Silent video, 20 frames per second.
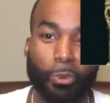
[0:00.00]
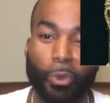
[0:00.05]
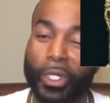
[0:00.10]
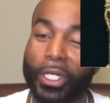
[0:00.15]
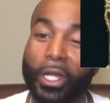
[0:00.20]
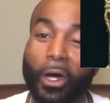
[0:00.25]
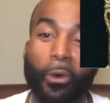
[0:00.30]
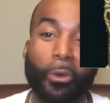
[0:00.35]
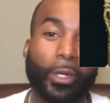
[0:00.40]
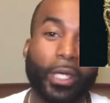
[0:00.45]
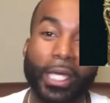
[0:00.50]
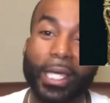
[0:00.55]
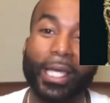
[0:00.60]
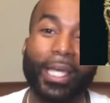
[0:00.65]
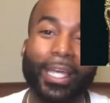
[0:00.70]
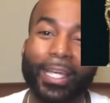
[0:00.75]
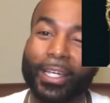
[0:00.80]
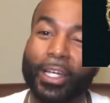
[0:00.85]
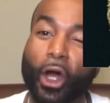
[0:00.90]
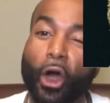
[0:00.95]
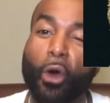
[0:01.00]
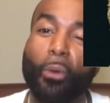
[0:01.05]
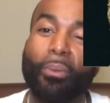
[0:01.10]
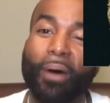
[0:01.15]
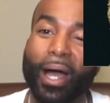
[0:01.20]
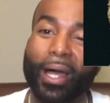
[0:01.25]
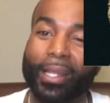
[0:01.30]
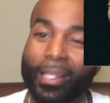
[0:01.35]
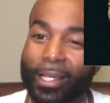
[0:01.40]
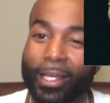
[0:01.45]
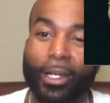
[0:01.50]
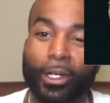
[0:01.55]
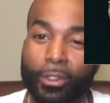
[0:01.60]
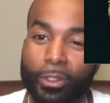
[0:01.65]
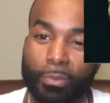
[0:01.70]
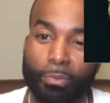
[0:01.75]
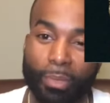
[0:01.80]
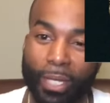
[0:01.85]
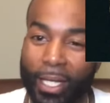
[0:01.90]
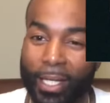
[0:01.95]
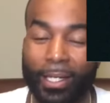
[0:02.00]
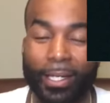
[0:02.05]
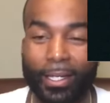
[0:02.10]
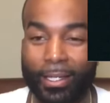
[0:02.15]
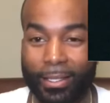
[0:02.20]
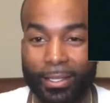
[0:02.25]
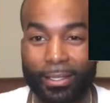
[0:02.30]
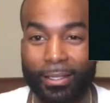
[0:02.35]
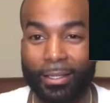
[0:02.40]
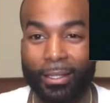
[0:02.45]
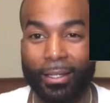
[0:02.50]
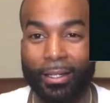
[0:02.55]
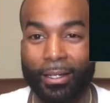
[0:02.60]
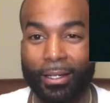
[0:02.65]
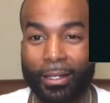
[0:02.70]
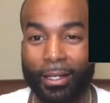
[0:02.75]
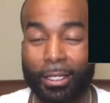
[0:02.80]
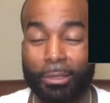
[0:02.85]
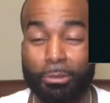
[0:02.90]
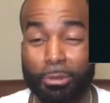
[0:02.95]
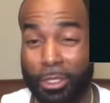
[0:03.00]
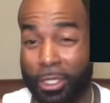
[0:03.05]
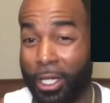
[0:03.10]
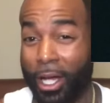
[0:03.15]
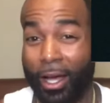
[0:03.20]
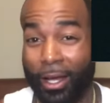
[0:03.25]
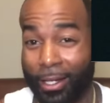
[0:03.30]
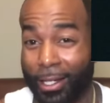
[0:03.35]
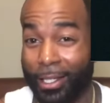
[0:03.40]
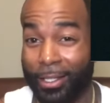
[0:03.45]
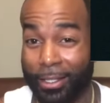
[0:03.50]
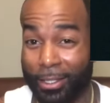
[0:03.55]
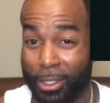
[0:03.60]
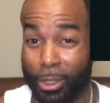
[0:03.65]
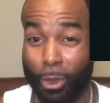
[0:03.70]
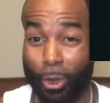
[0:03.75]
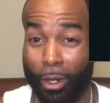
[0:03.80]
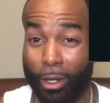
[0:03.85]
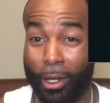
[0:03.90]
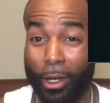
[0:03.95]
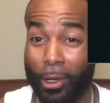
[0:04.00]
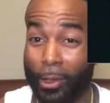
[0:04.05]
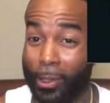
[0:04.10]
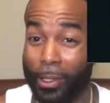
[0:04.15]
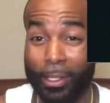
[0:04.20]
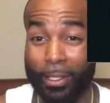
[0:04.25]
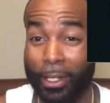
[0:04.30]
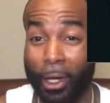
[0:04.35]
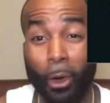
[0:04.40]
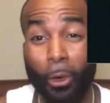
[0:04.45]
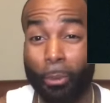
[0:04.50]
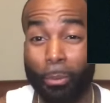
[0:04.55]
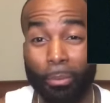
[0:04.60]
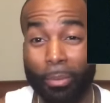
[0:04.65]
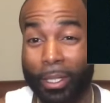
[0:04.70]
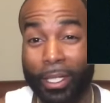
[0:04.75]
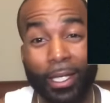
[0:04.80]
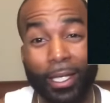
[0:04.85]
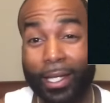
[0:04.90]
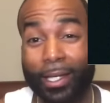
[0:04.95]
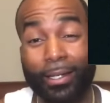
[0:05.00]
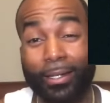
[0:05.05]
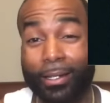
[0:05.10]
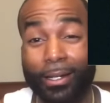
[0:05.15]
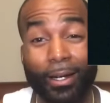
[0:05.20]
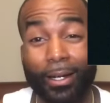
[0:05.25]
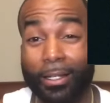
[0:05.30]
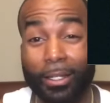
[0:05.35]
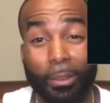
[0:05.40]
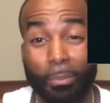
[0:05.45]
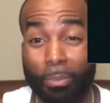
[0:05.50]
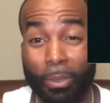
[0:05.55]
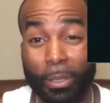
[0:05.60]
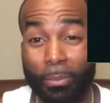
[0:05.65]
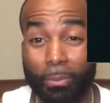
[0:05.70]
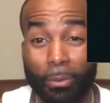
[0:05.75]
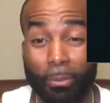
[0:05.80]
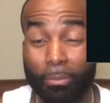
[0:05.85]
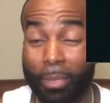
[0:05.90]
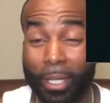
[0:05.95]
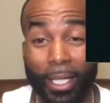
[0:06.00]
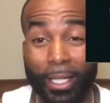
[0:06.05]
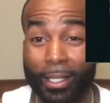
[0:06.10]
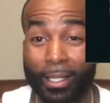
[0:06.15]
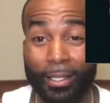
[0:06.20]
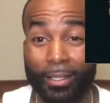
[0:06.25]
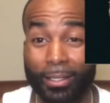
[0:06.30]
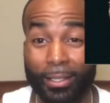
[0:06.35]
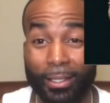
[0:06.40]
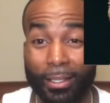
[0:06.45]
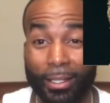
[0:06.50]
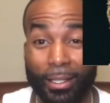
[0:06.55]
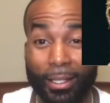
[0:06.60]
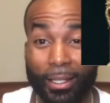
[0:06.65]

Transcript: We don't get in nobody else business. That's what y'all need to start learning. Don't be getting in other people business.